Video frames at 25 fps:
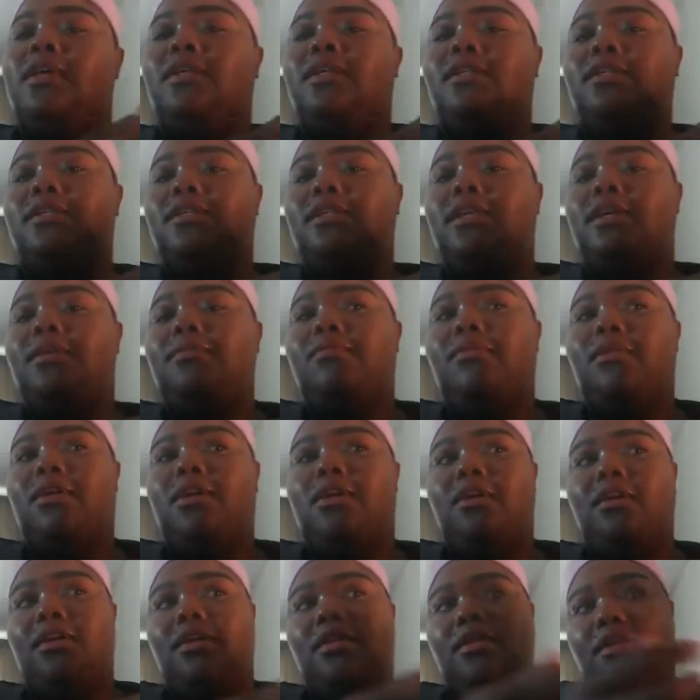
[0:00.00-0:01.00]
Same
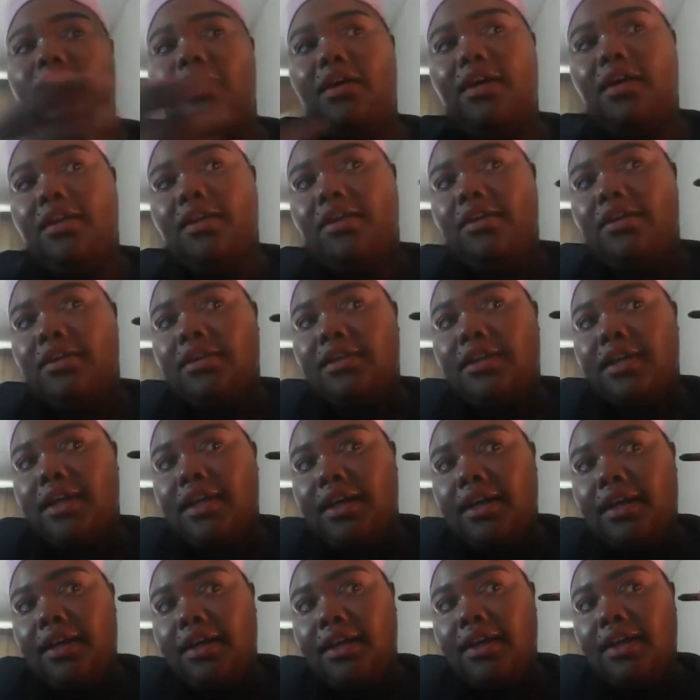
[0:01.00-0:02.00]
thing on the other
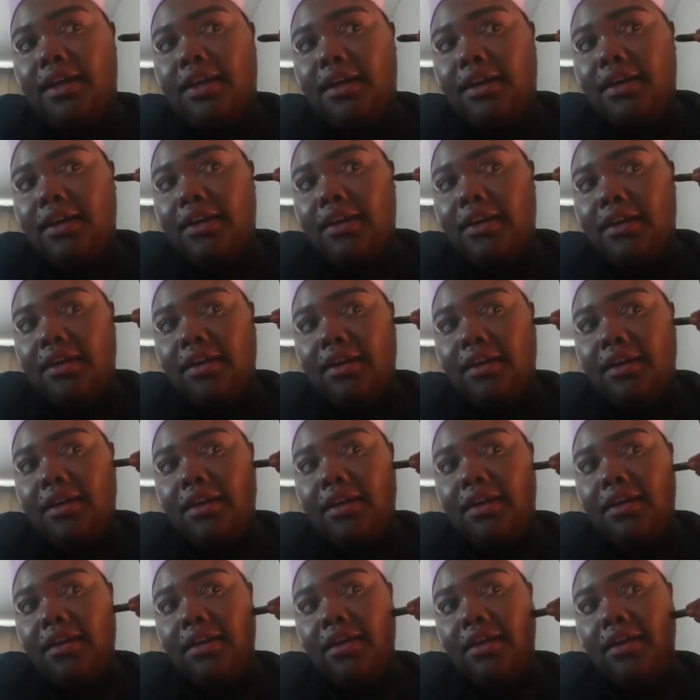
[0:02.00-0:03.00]
side
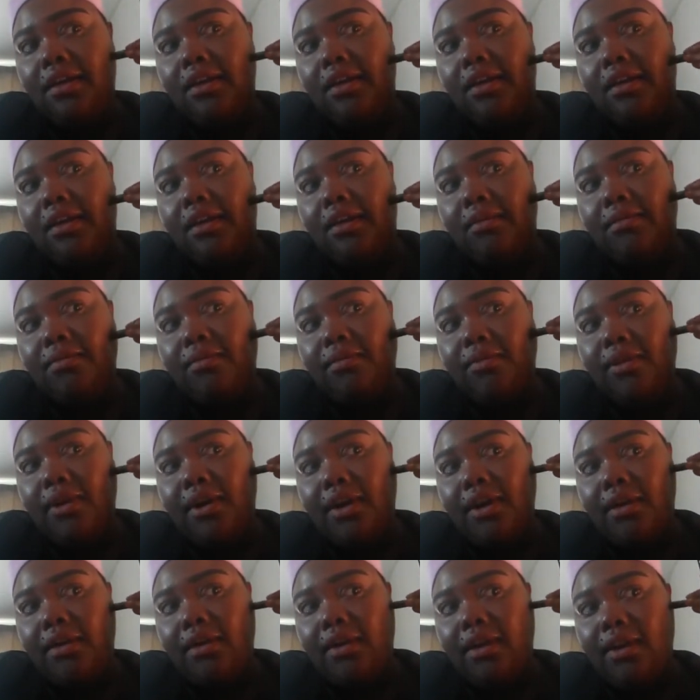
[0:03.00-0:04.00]
and
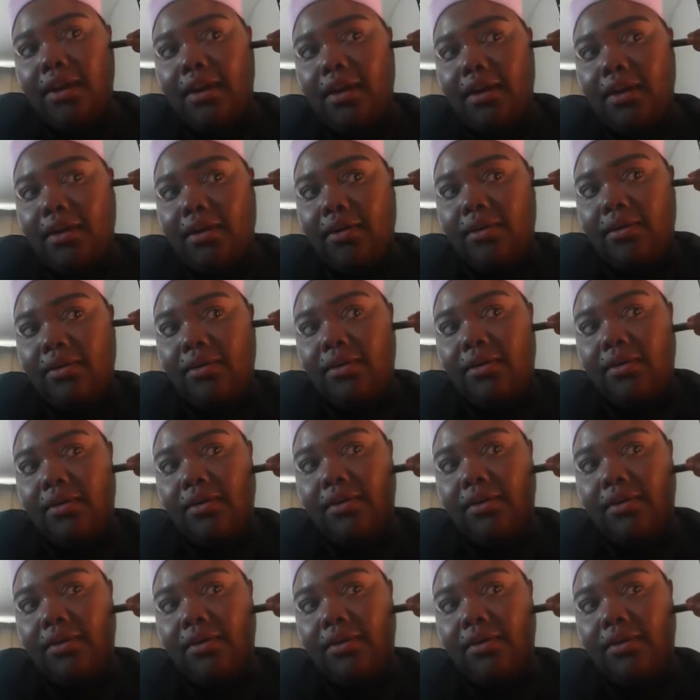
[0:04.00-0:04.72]
bring it down